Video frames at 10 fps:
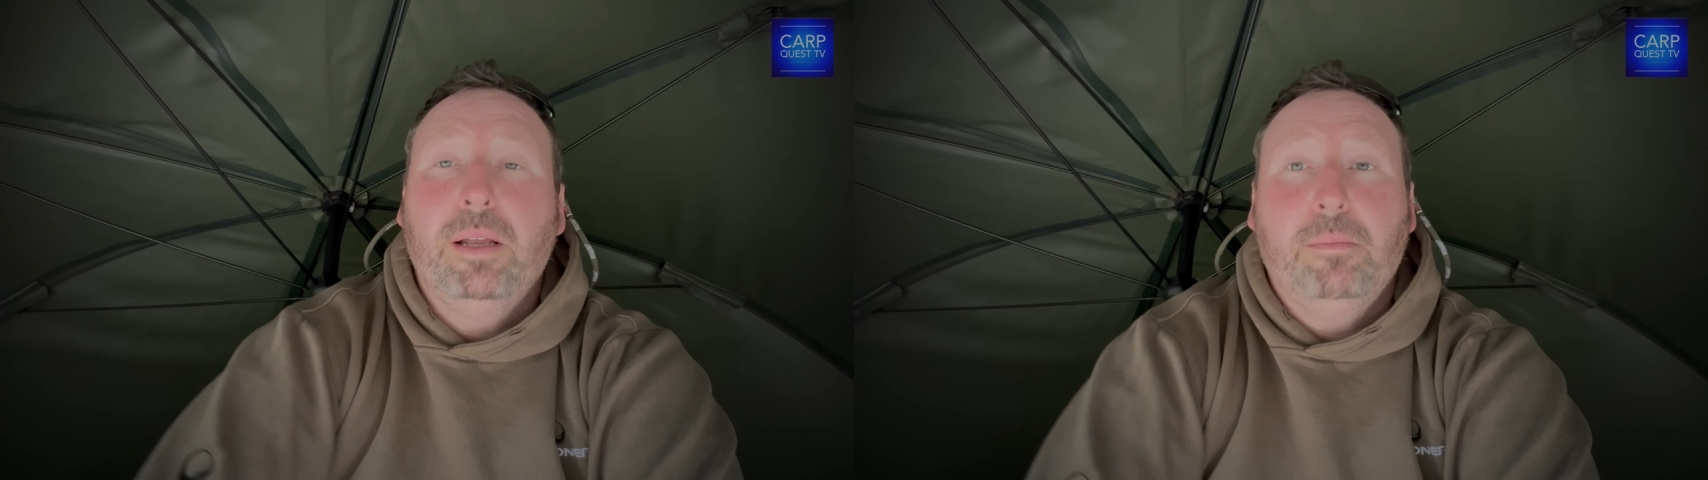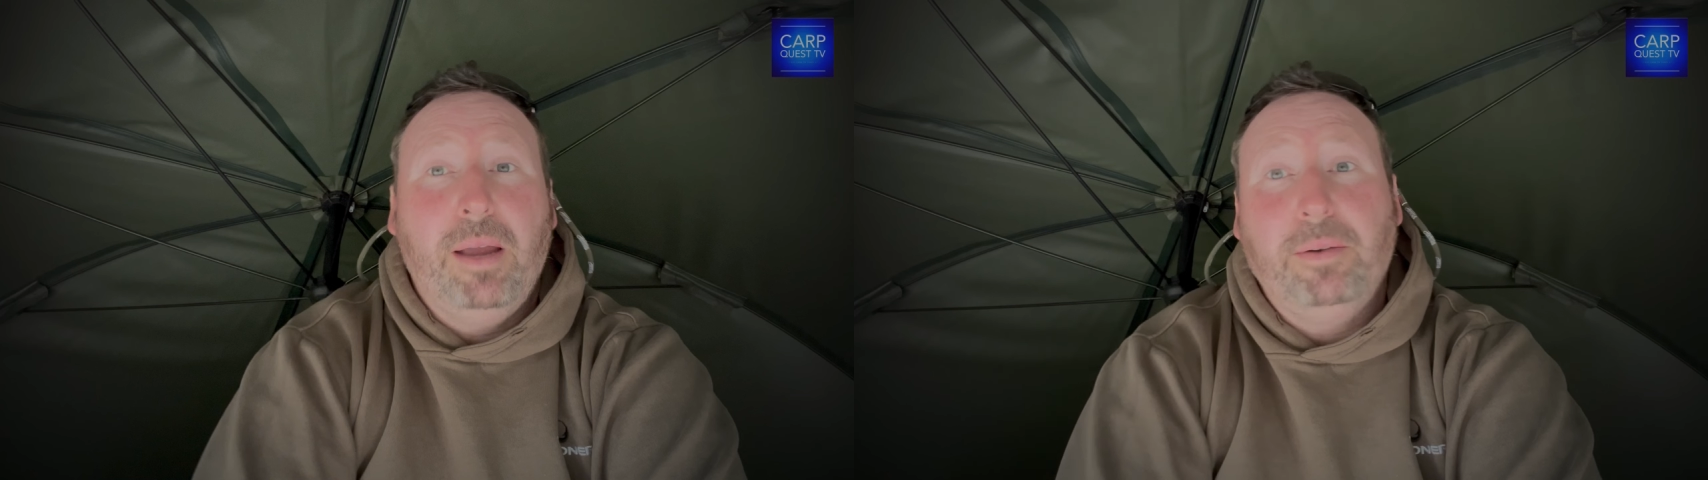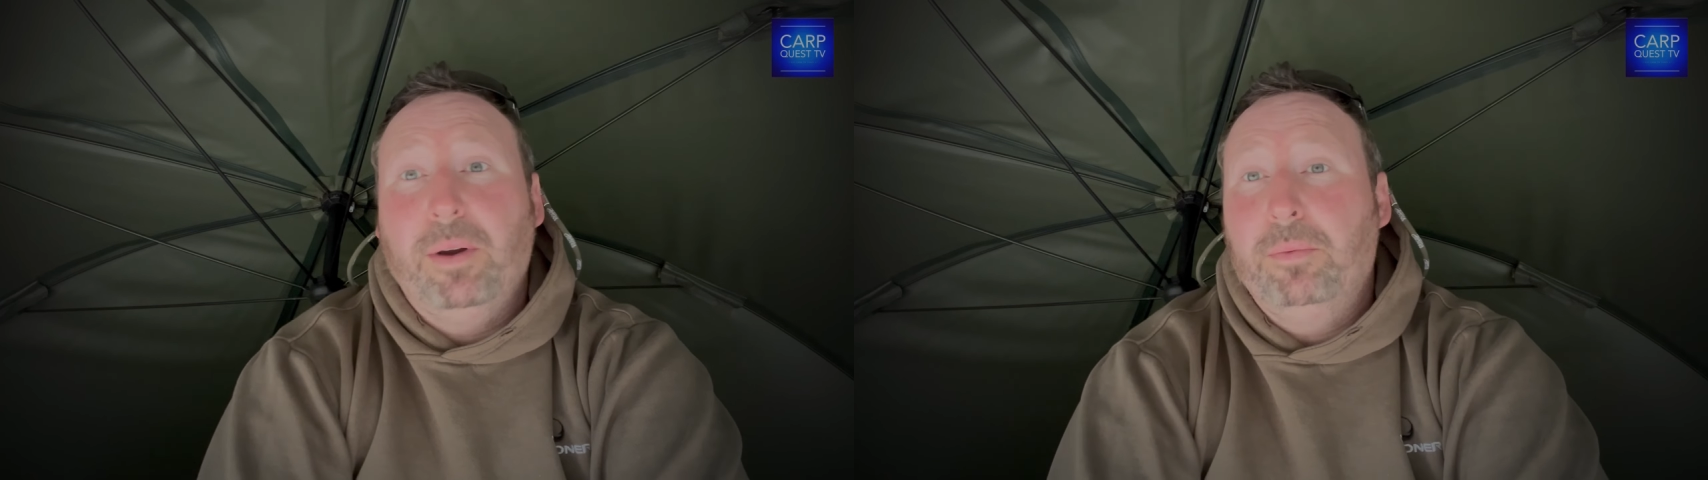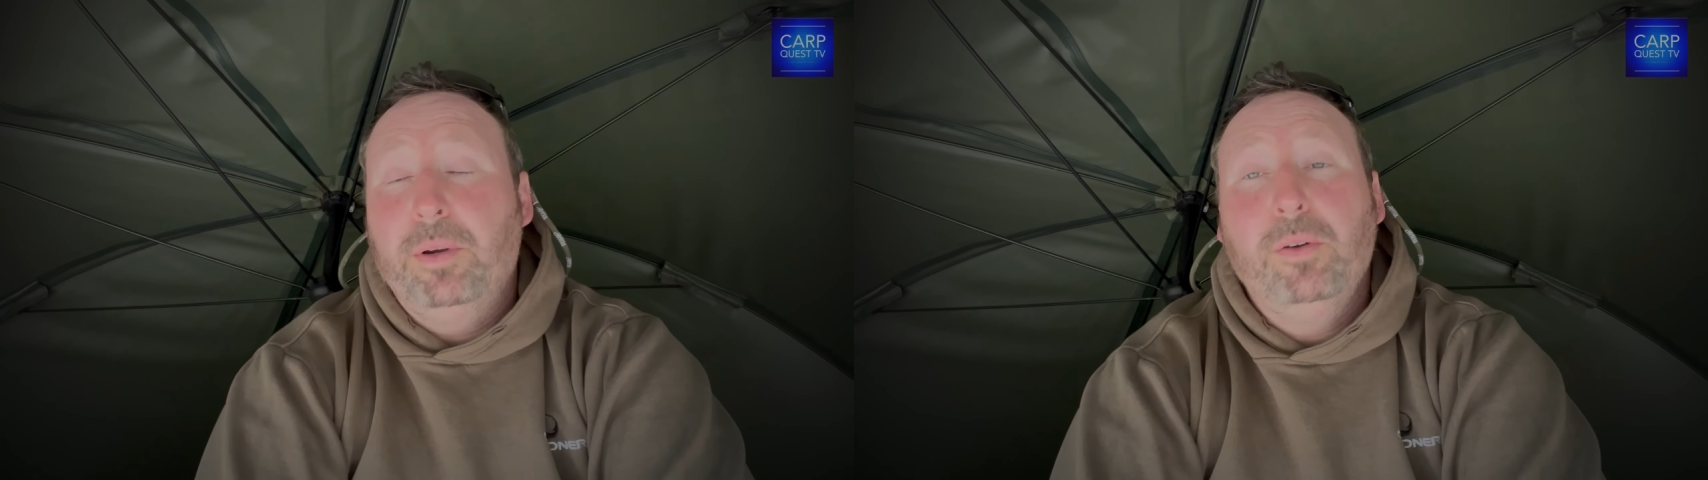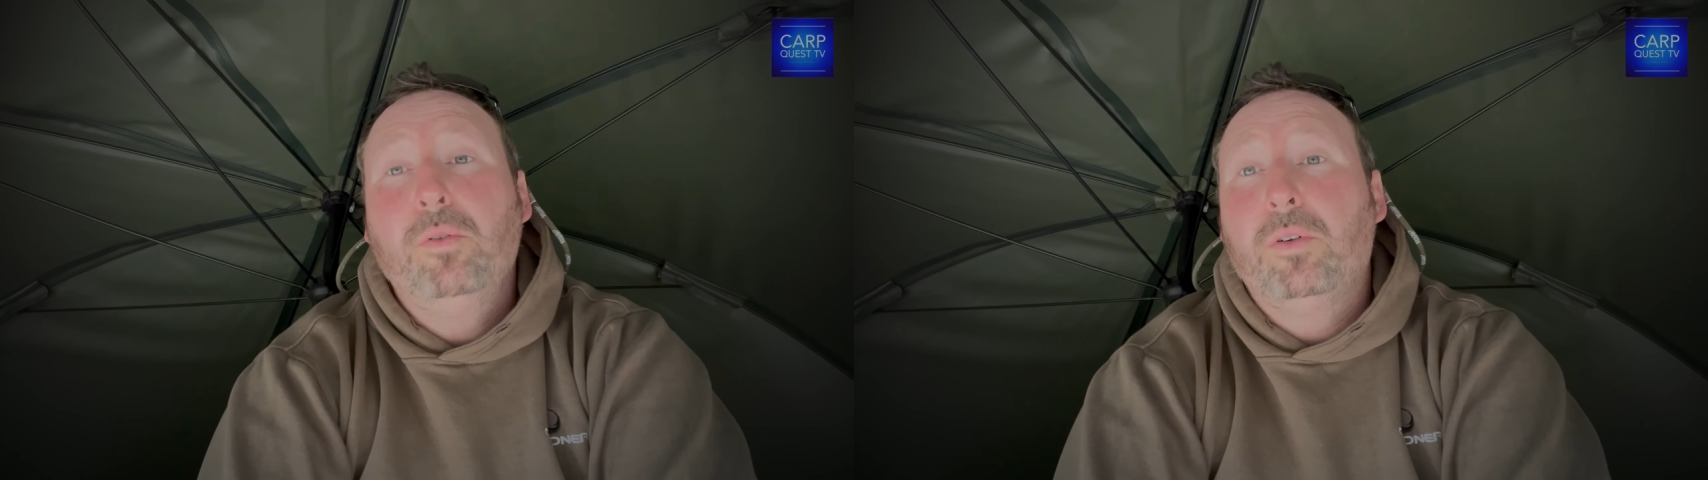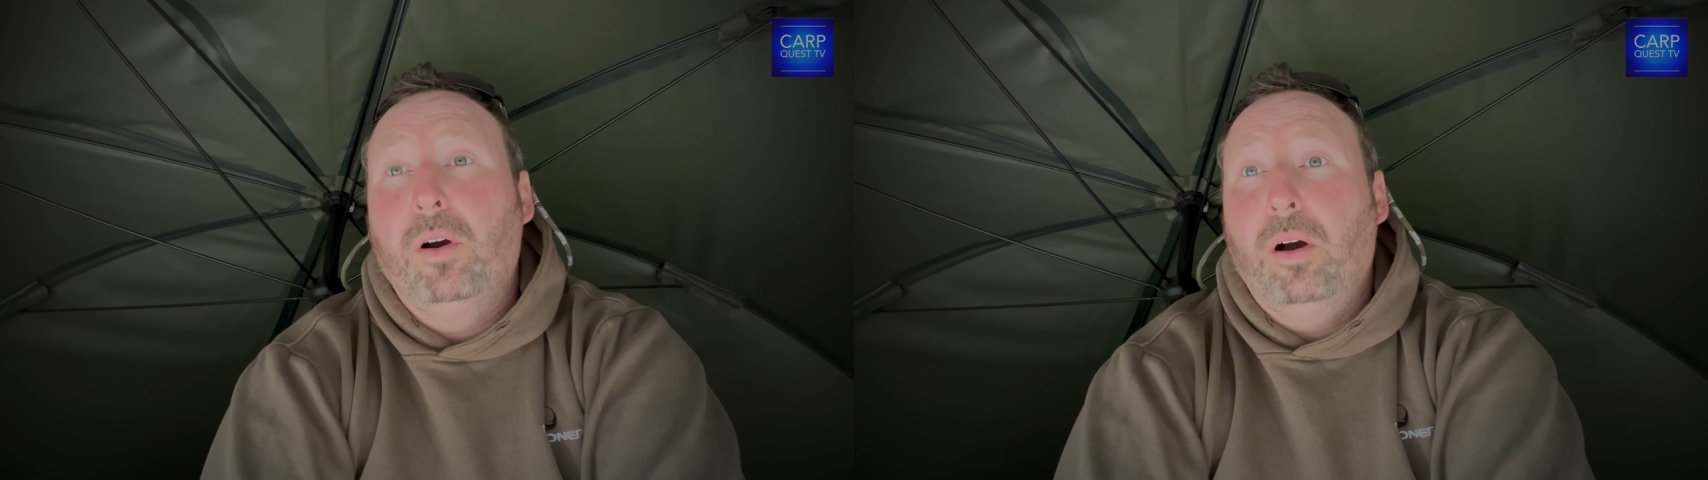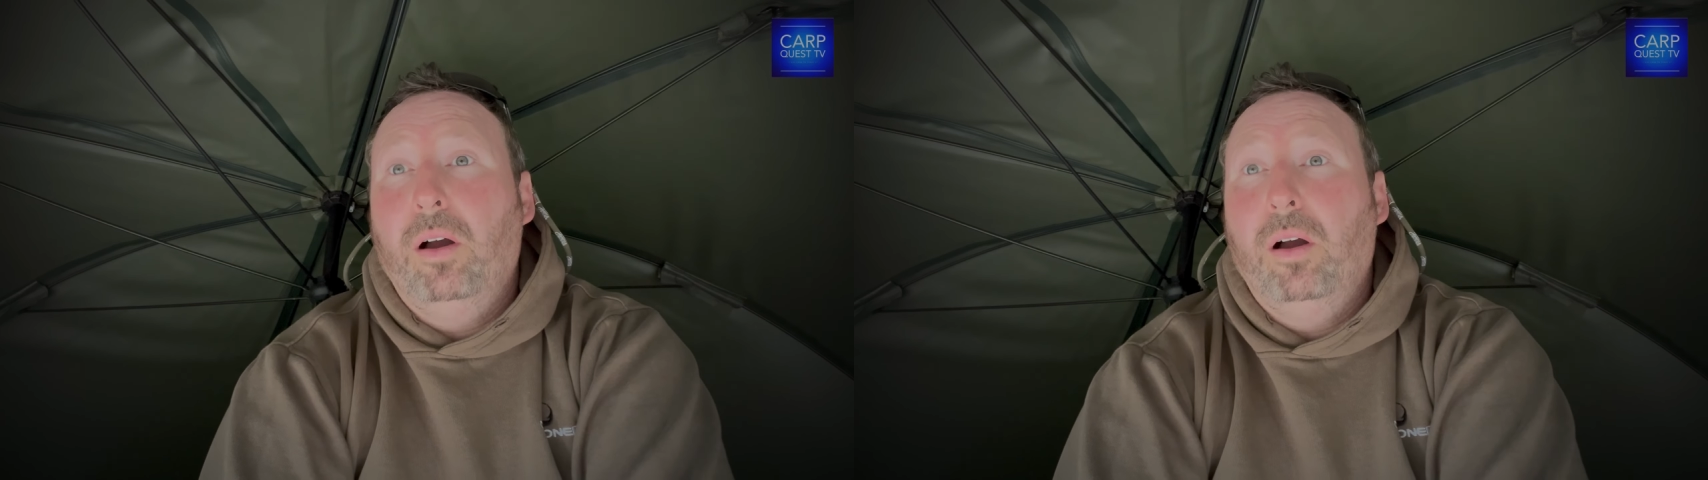But anyway, we all got